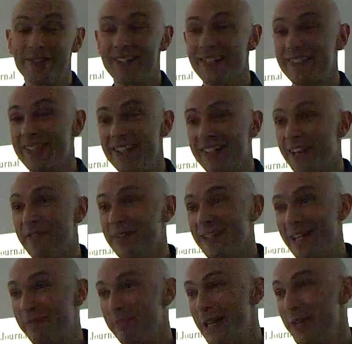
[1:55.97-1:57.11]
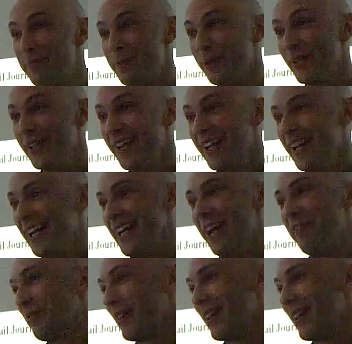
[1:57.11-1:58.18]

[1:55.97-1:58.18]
know, 16, 17 people. And I'm